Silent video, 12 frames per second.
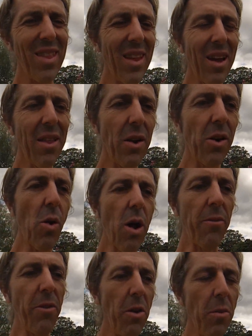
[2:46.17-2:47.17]
you know, there are quite
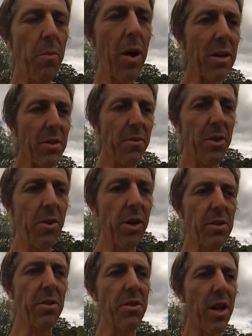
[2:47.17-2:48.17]
a few parts of the
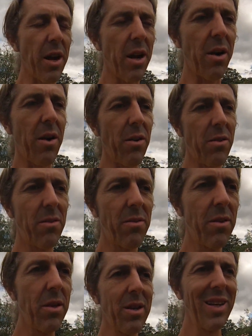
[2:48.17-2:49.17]
directions that are,
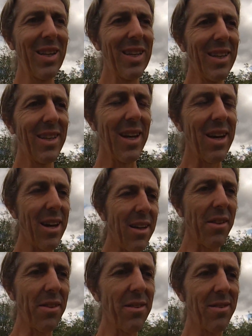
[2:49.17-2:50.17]
uh,
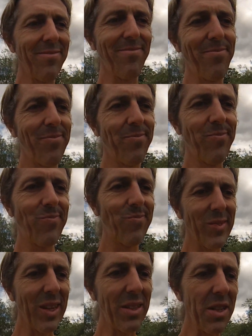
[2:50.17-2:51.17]
that
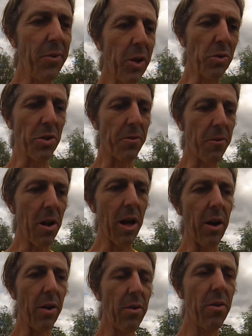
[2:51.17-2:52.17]
are difficult to
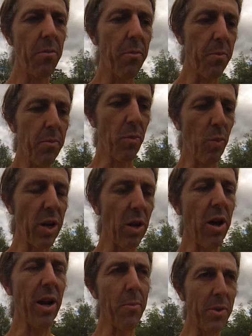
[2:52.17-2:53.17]
follow when you
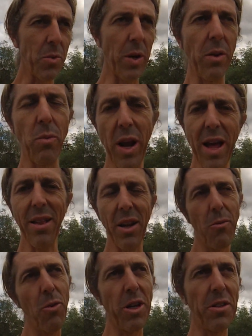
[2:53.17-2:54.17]
line up between reality
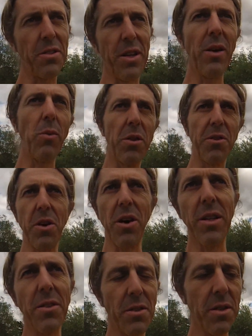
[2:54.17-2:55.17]
of what you see with
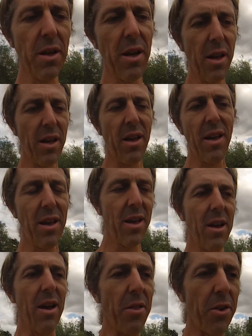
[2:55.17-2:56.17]
signs
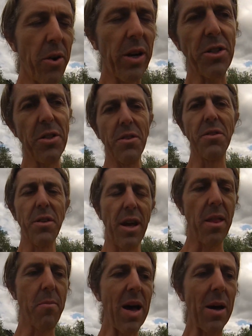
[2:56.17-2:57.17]
and the directions
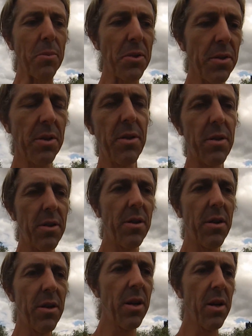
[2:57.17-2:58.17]
and the maps.
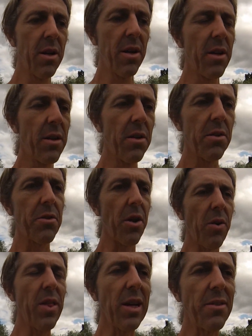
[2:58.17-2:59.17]
So
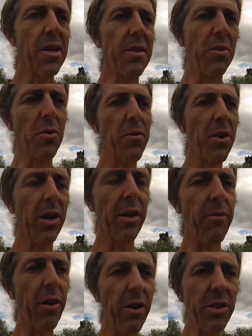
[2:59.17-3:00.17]
in that sense, it was a very,
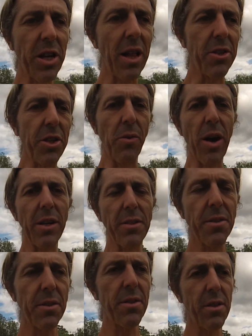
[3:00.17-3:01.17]
very challenging
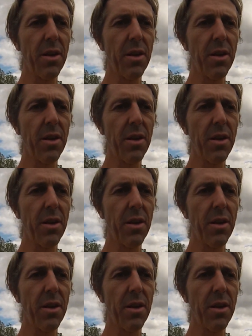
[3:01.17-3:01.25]
race.